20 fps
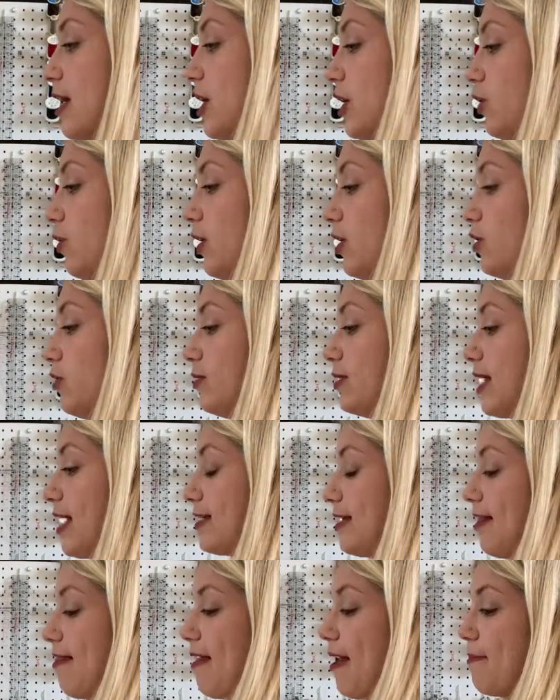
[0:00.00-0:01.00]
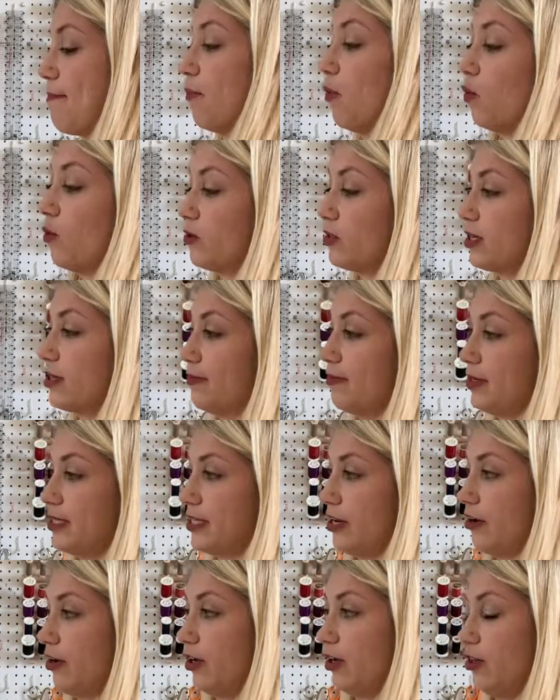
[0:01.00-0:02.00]
You can use that to then mold the
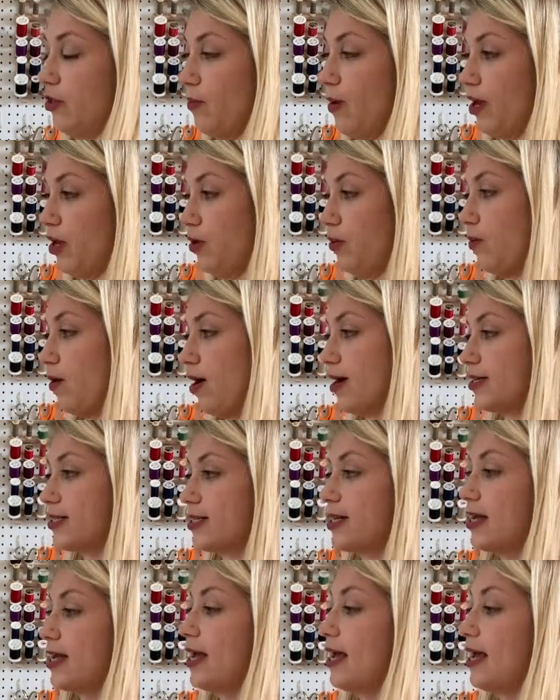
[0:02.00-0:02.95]
material in the way you want.